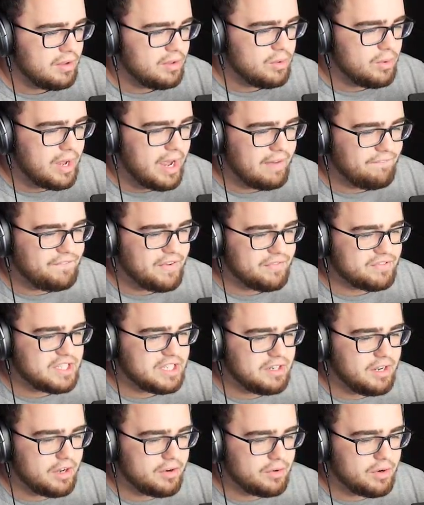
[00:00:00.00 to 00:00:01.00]
You got
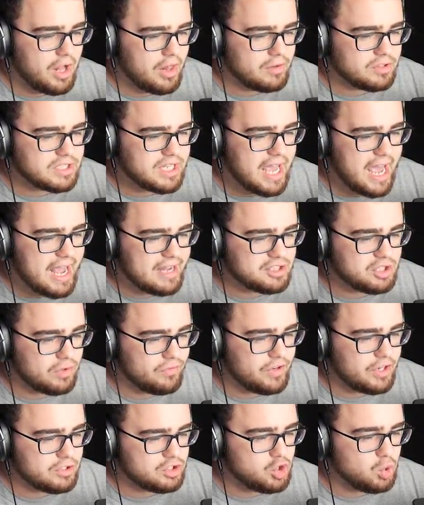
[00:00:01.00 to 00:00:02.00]
fifteen hundred dollars cash
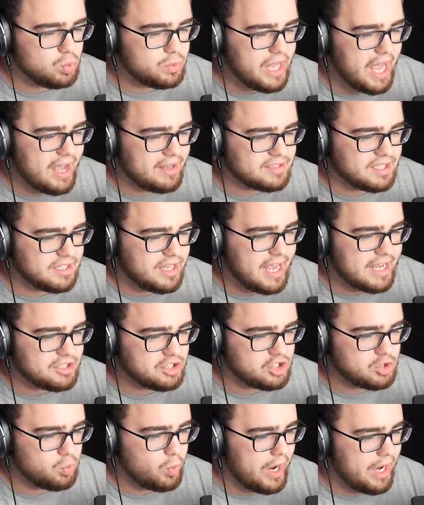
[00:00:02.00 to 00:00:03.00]
over here. Two thousand cash
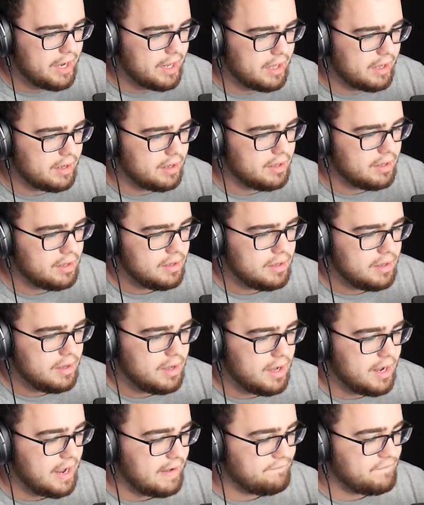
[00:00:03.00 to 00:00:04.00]
just waiting.
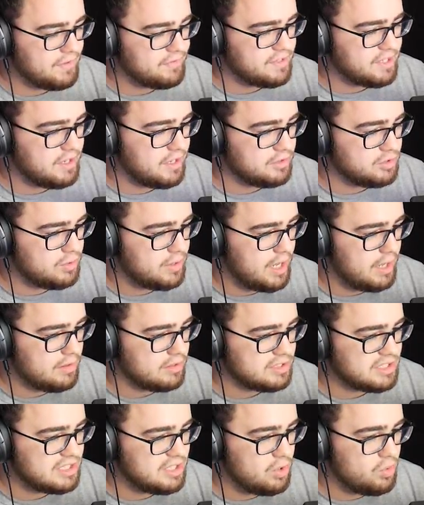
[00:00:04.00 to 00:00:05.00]
I got fifteen hundred
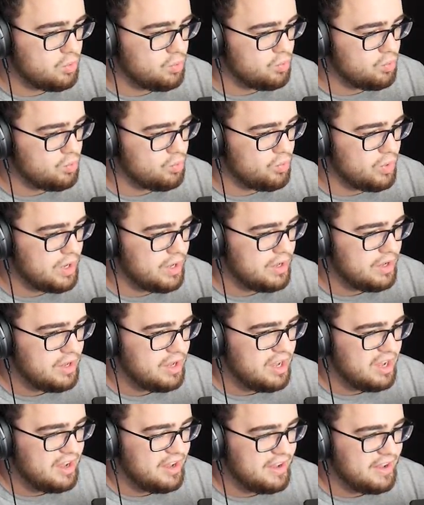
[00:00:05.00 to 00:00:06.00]
dollars too. Look.
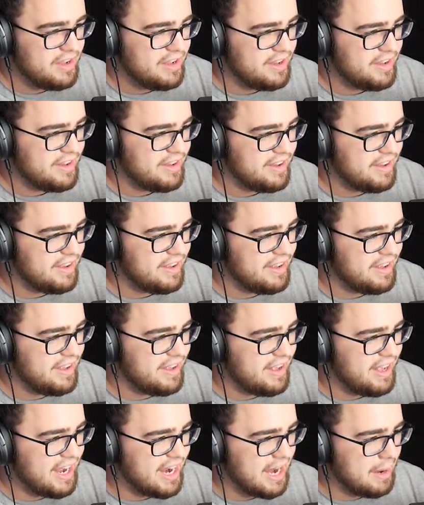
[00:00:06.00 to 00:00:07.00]

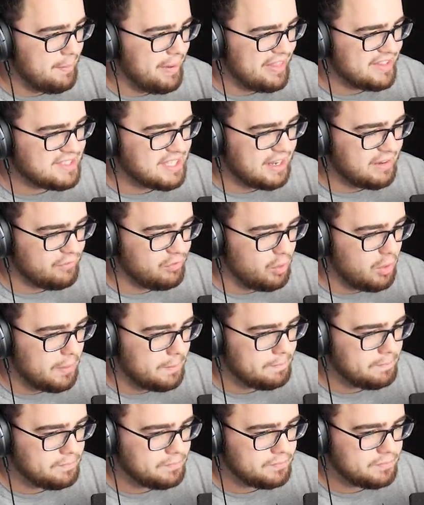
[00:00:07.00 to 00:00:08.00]
I gotta I buy the second floor. I
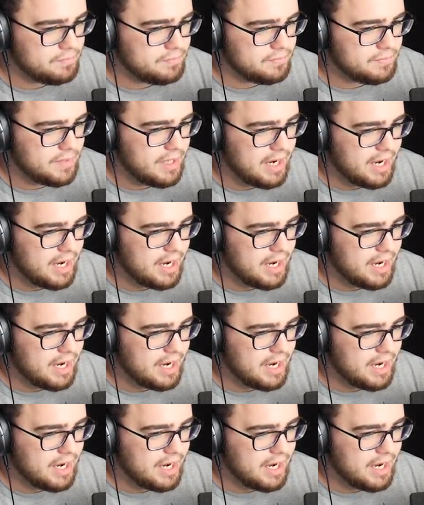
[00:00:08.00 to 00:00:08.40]
my money first.